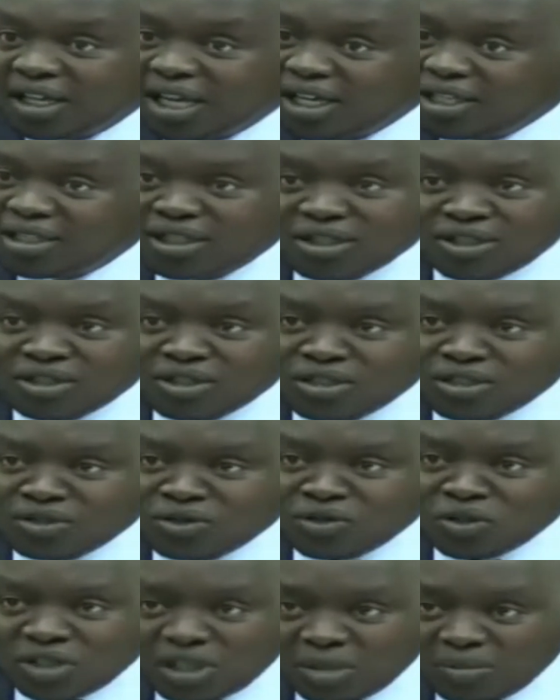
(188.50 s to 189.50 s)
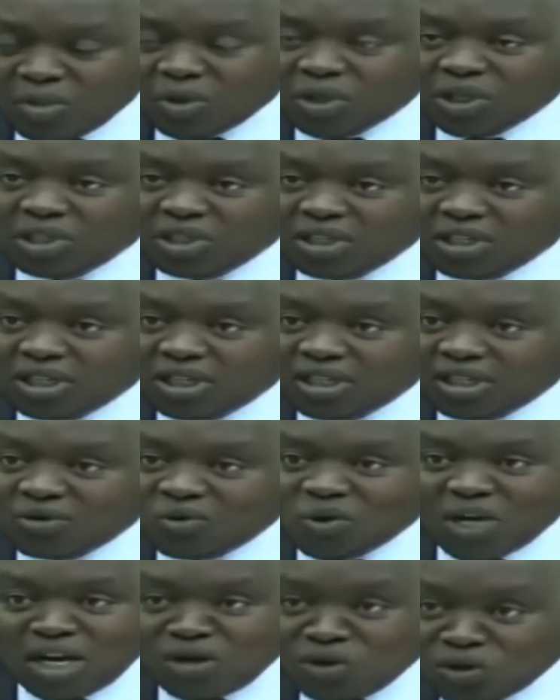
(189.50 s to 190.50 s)
That is not the point.
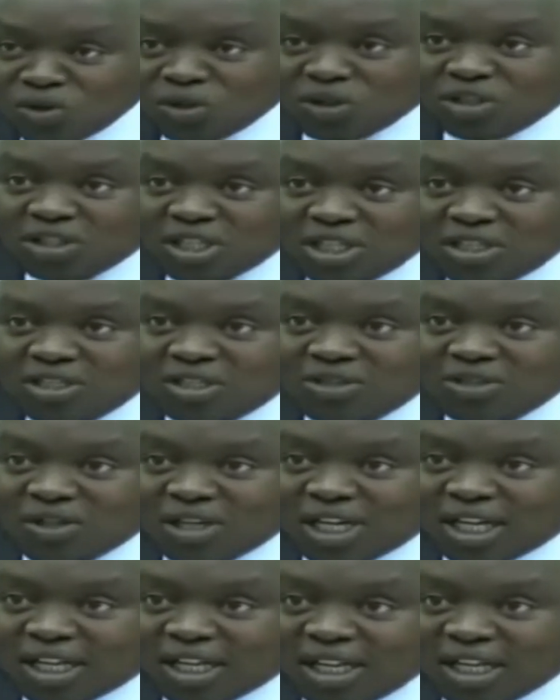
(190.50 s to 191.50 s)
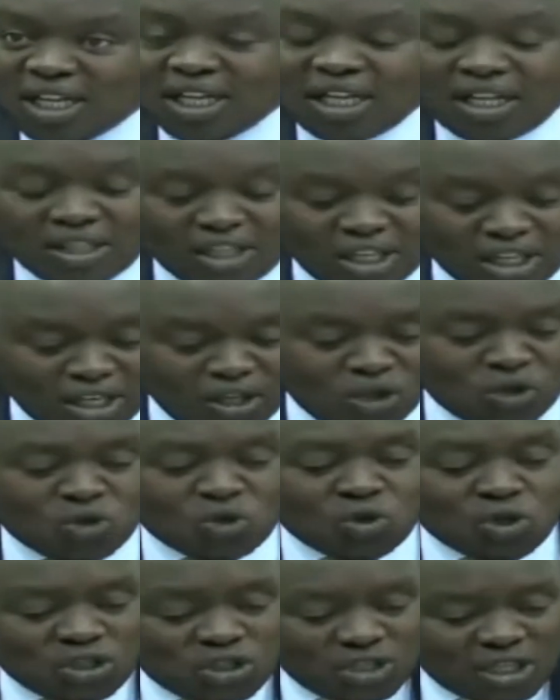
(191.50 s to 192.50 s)
We are not contesting on that. The
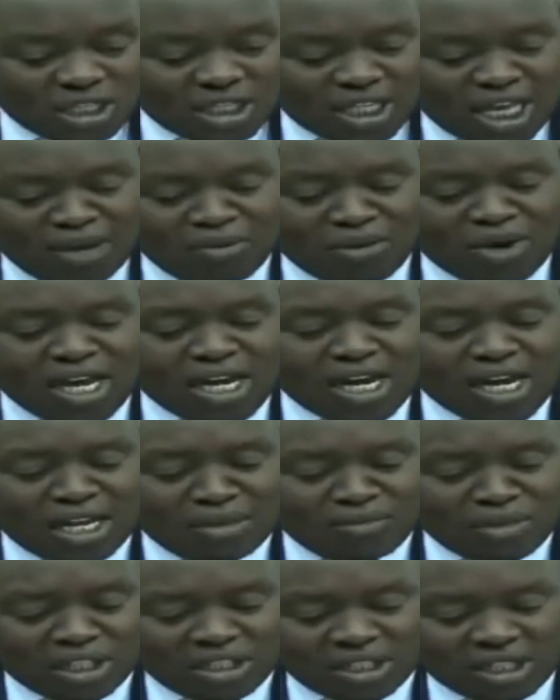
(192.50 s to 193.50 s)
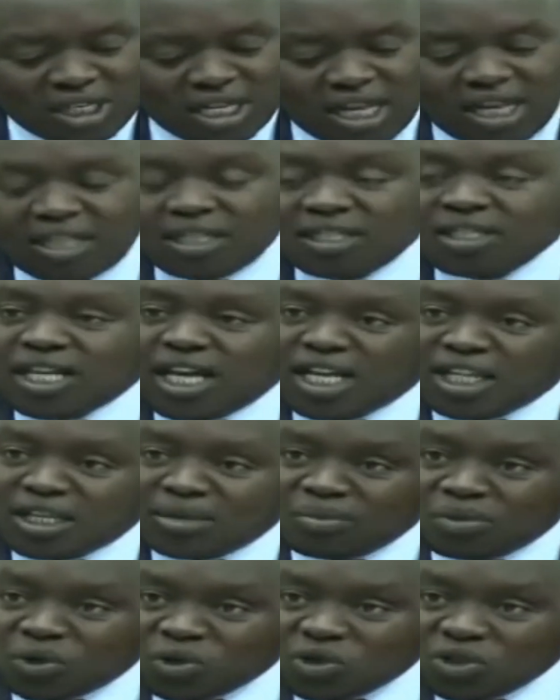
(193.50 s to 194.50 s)
issue is the timeline and materiality and
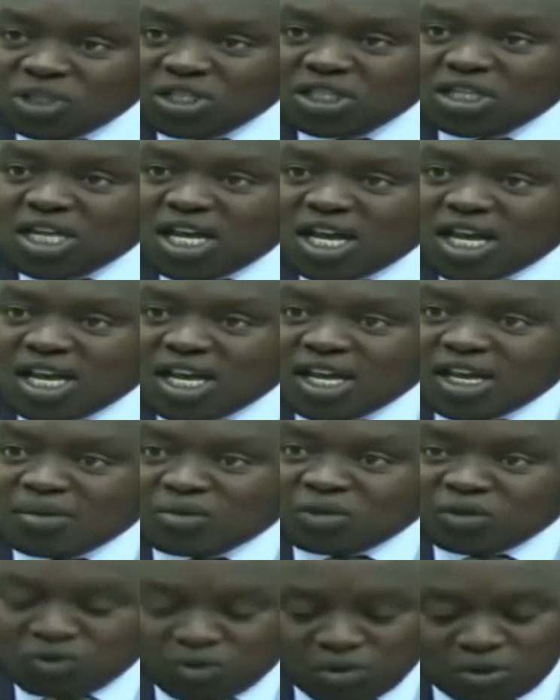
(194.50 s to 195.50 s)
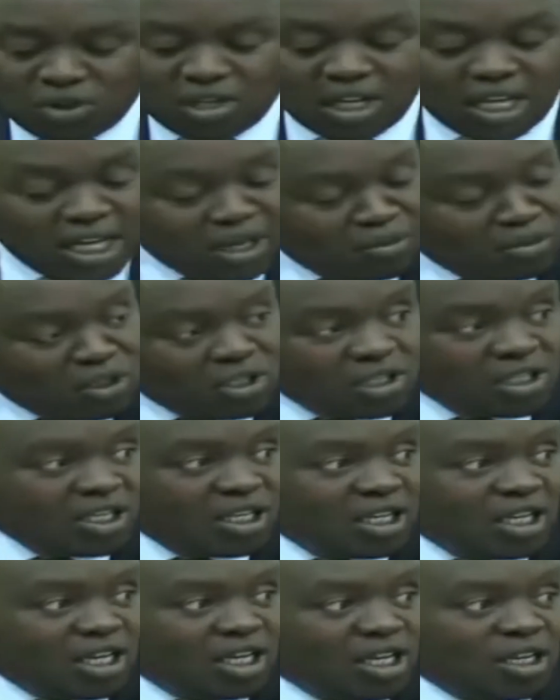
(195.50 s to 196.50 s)
the procedure before the committee.
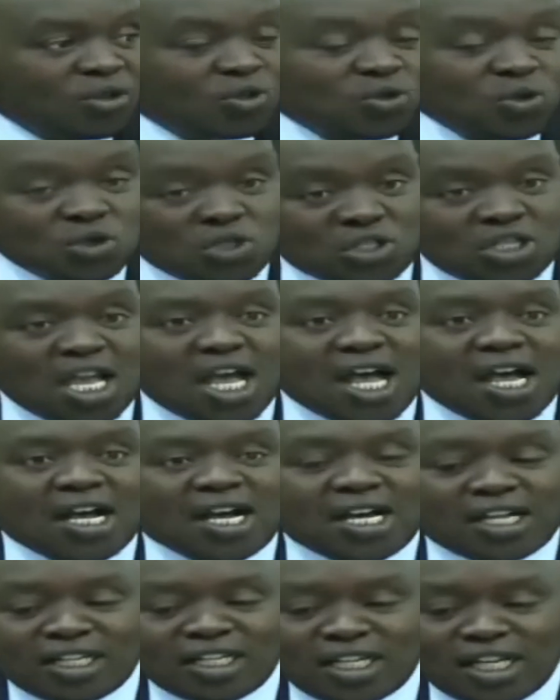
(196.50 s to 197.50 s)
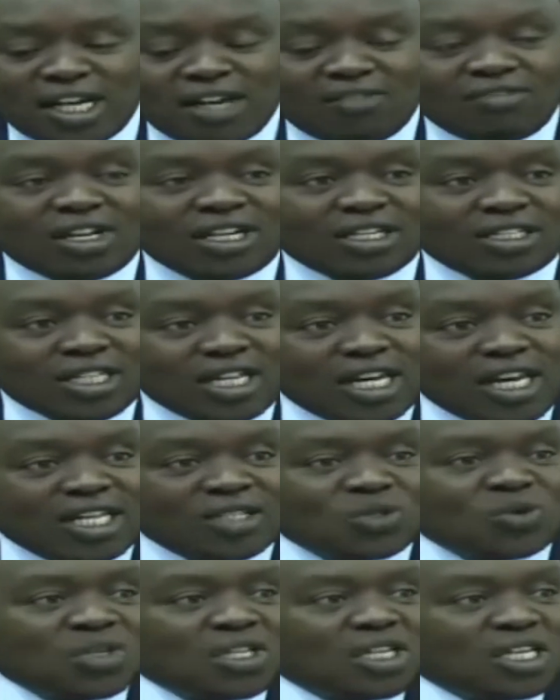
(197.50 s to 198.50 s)
So, Chair, can the governor tell
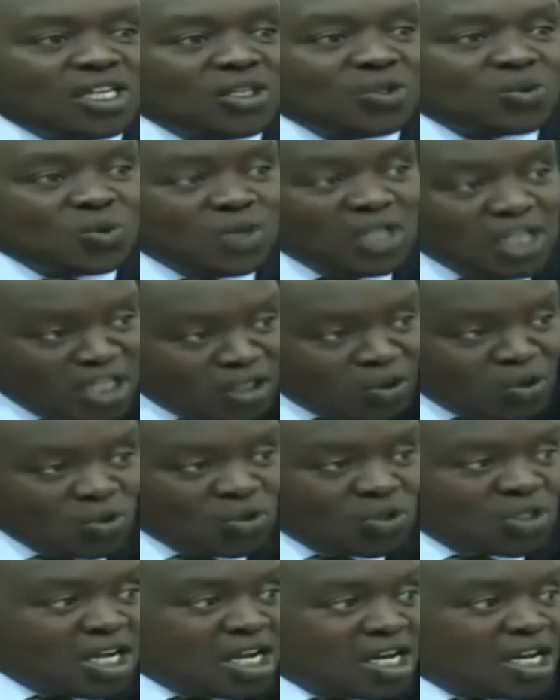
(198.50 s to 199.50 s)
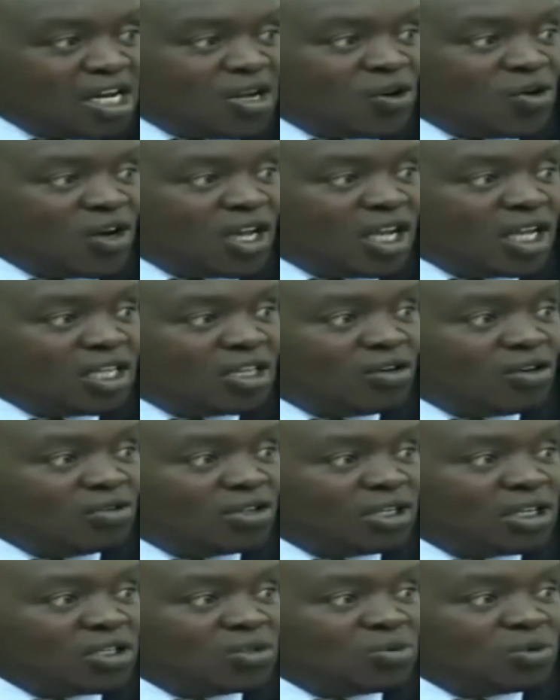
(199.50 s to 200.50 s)
us whether he's willing to stand down either
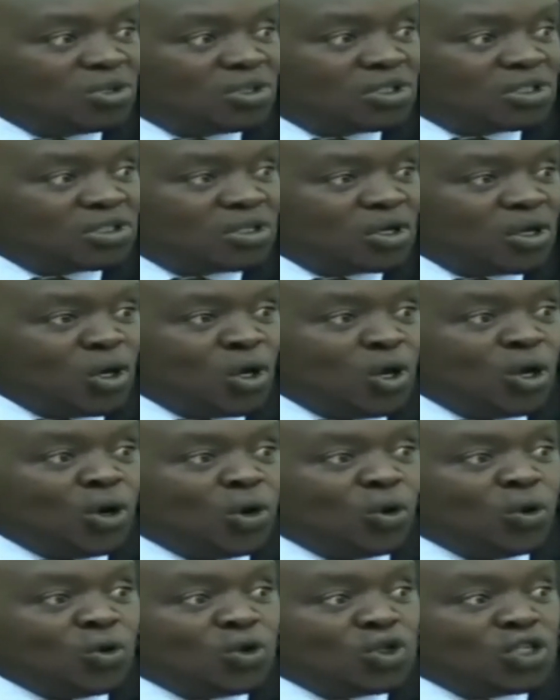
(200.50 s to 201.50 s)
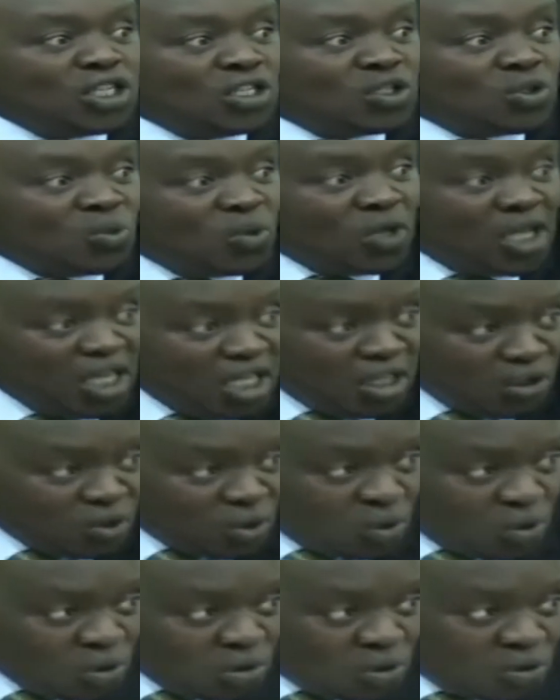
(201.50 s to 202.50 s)
of the responses or he's willing
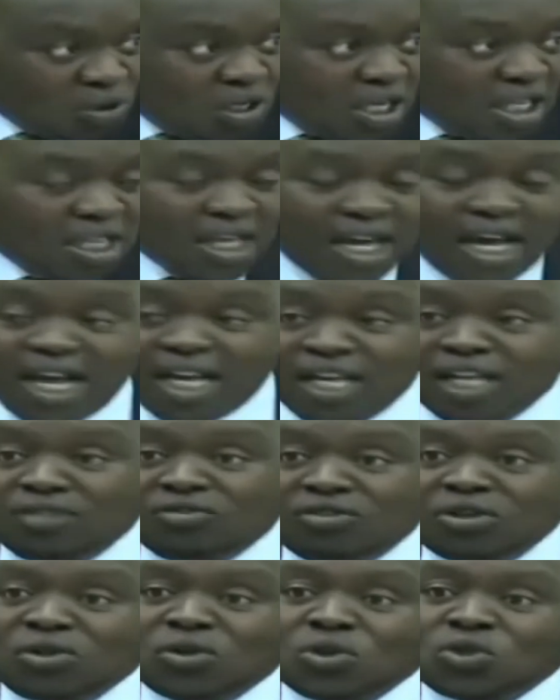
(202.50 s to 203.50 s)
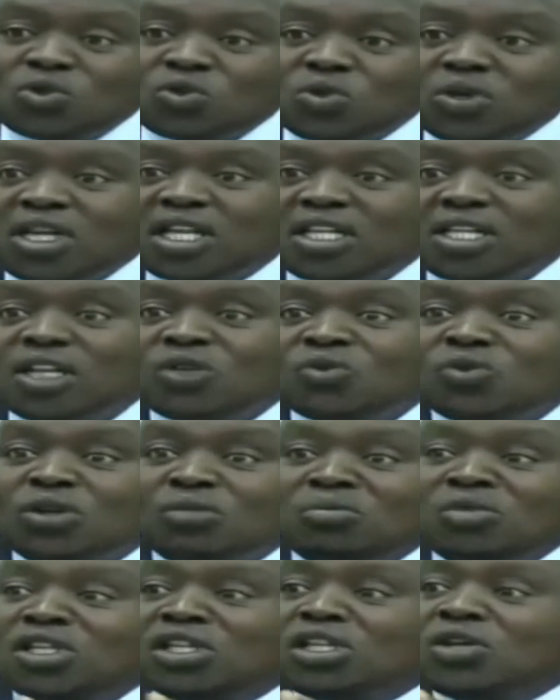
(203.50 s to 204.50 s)
to go together? And if he goes together, it
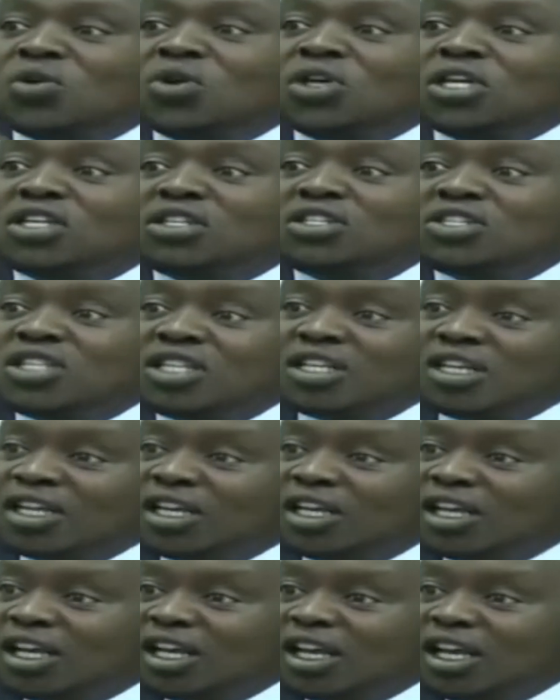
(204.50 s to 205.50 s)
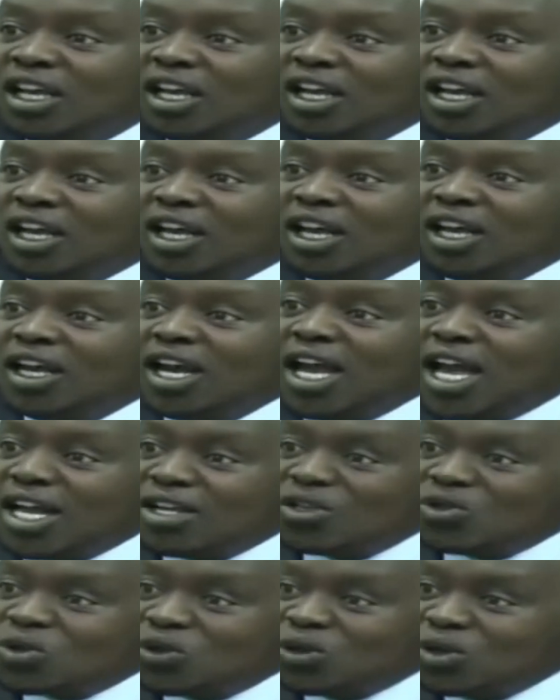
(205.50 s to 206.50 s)
will mean the OAG
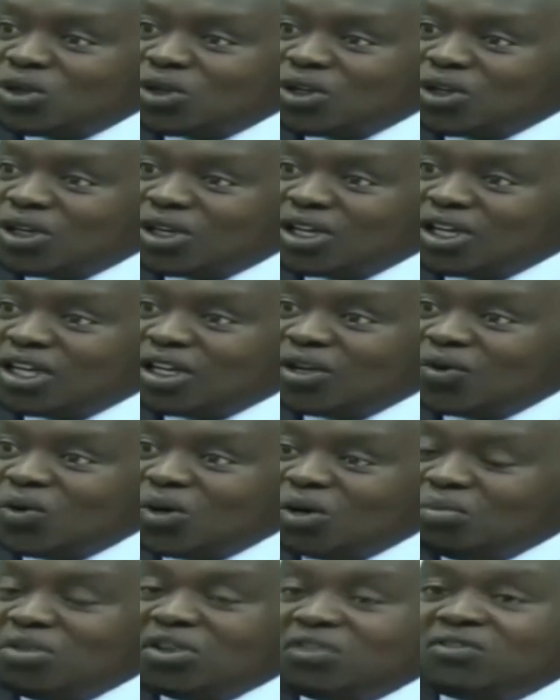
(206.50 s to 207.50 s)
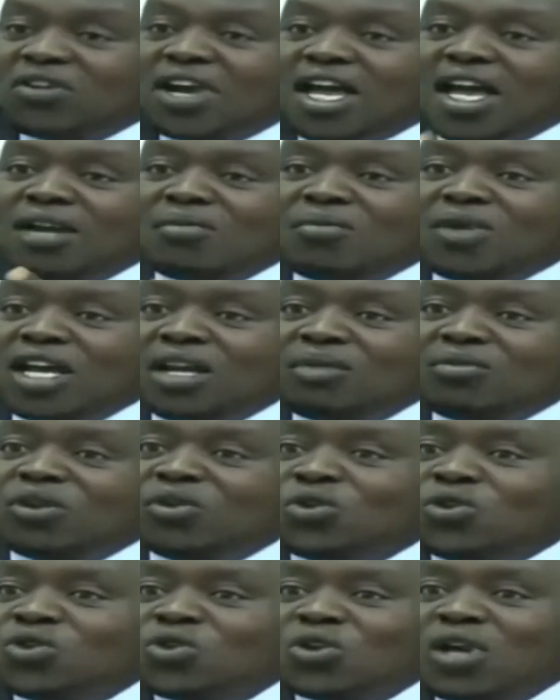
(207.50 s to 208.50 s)
liaison will be flying blind
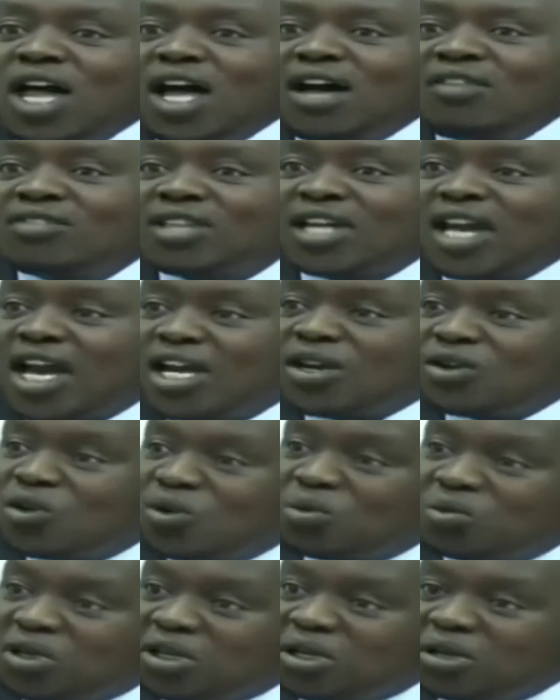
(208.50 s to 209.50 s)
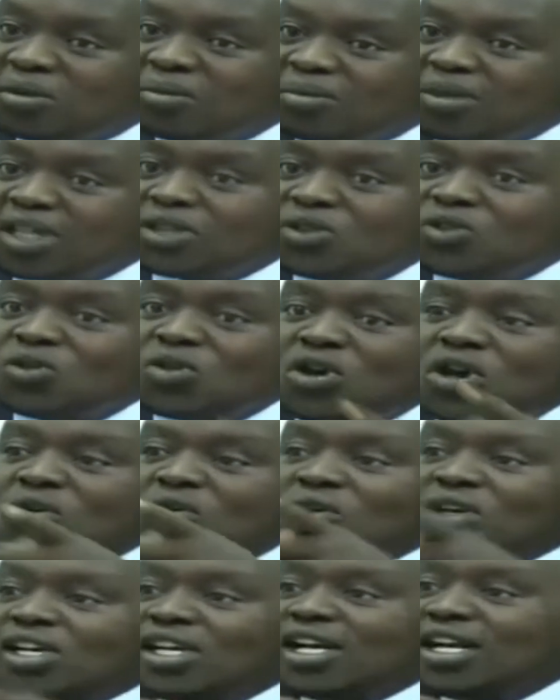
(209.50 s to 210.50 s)
because you'll have the hard copy, but
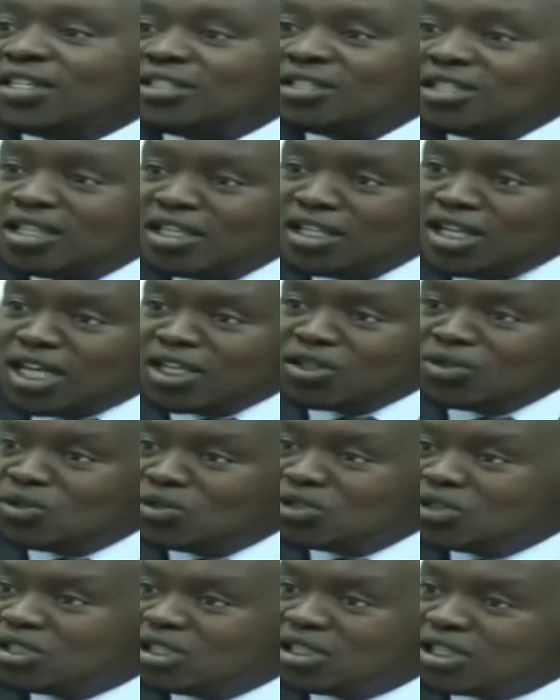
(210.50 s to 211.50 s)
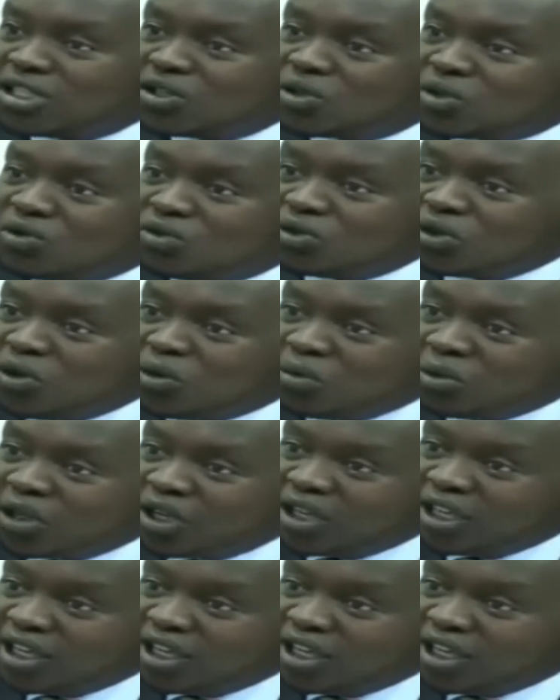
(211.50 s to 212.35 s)
your colleague has said he has not seen the soft copy.